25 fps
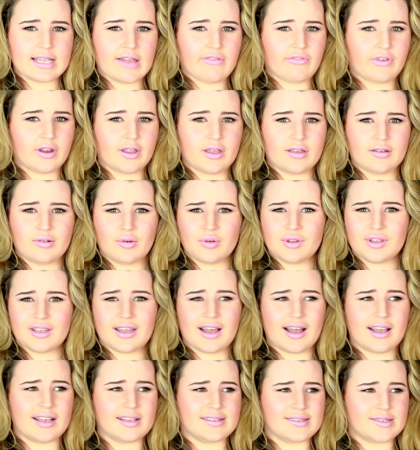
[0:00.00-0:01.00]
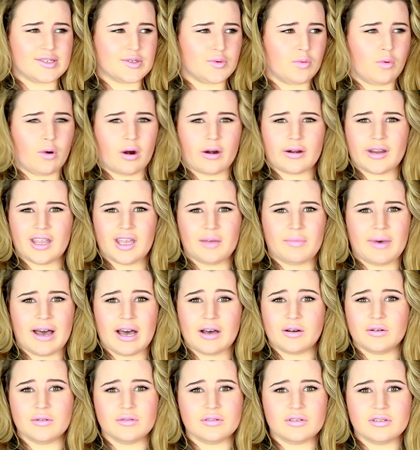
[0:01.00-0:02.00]
All the guys just worry
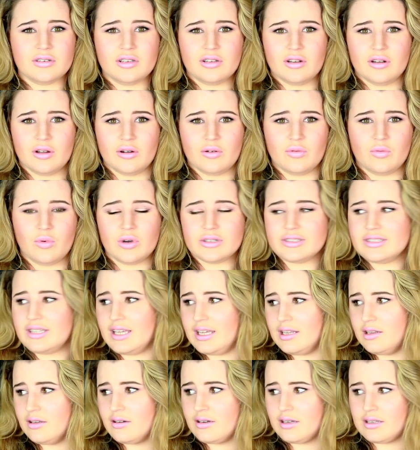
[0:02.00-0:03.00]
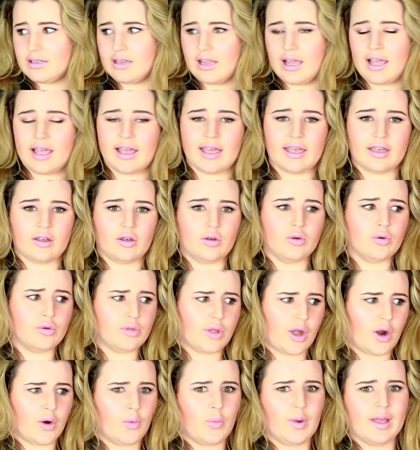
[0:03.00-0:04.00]
about, you know, what they look like, who
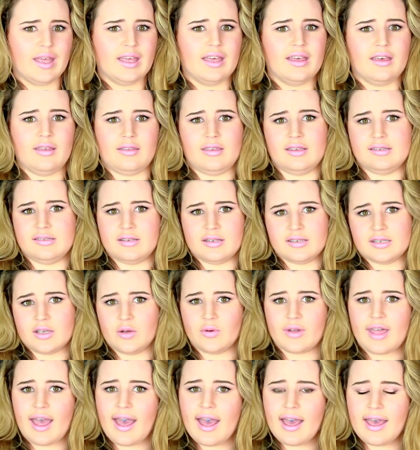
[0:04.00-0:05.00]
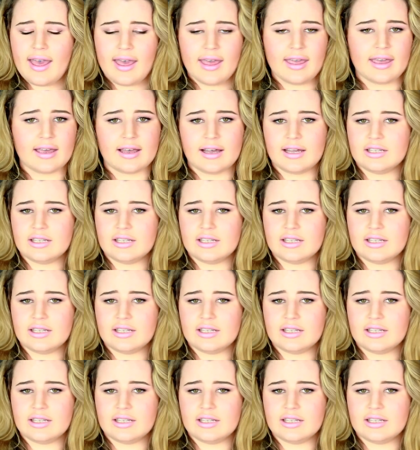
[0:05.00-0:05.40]
they're with, is this okay?